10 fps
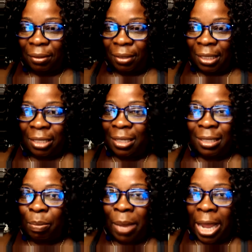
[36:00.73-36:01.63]
This
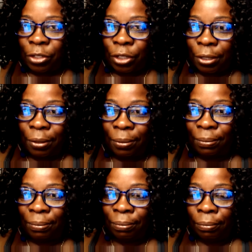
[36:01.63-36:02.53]
isn't magic.
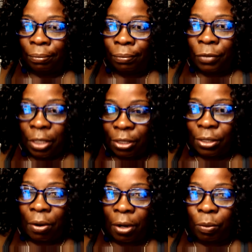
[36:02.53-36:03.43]
This
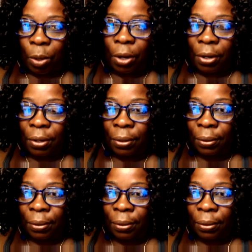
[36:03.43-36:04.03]
is hard work.